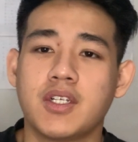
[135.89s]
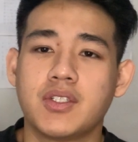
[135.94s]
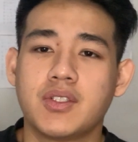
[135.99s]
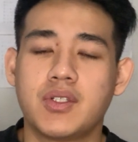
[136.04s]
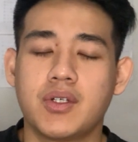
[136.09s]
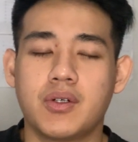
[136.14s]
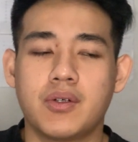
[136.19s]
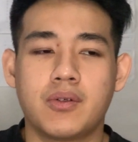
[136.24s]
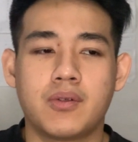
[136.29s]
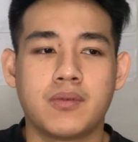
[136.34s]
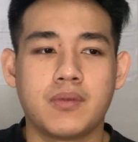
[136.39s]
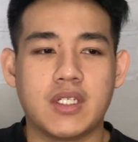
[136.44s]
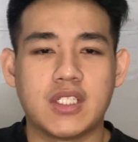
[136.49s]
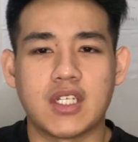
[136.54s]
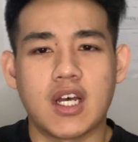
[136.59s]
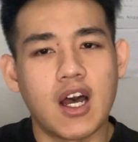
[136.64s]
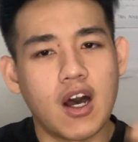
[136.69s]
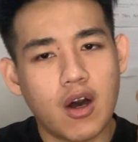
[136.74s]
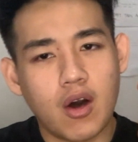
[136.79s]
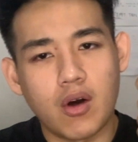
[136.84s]
So
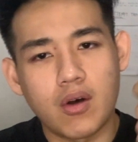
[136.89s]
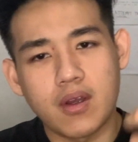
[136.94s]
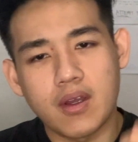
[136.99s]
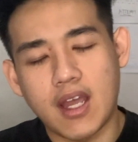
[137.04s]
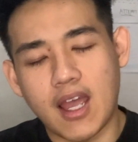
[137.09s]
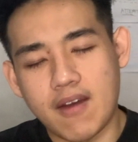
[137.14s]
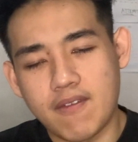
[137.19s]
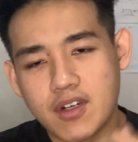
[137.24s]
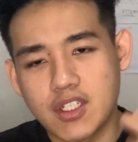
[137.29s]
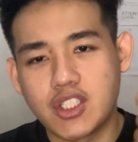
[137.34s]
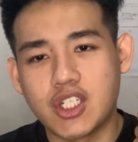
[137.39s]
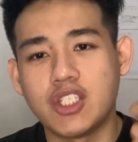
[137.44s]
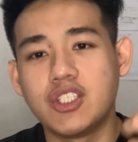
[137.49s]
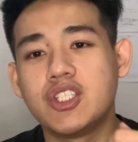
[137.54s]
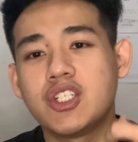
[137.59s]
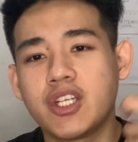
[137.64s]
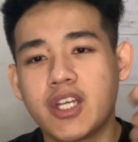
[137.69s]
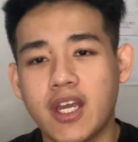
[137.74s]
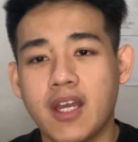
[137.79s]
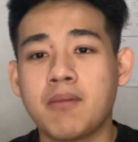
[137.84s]
it's a
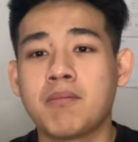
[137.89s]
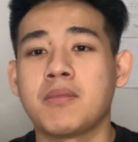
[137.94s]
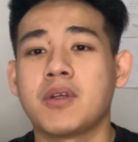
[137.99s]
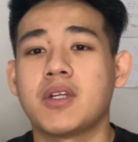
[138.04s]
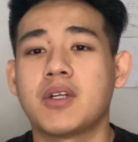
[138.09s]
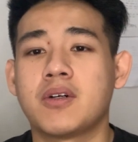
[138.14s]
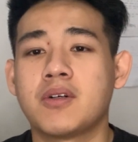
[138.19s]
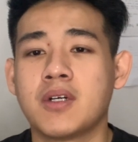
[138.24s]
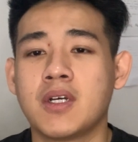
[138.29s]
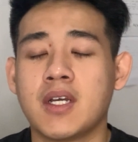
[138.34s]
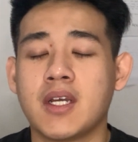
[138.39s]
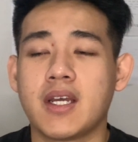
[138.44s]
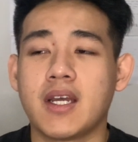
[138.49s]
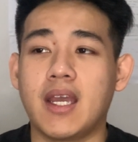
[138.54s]
ever-changing game, you know.